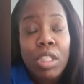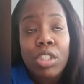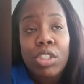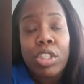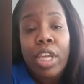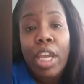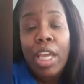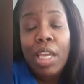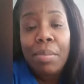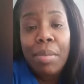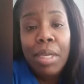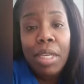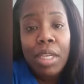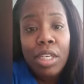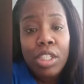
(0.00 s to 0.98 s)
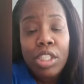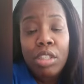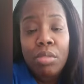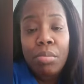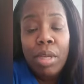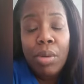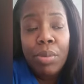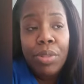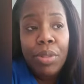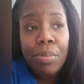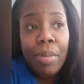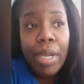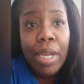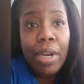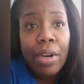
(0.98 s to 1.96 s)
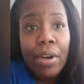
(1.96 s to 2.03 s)
she came in and she met with the
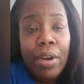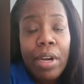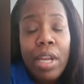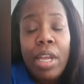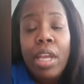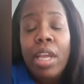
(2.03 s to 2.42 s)
mayor.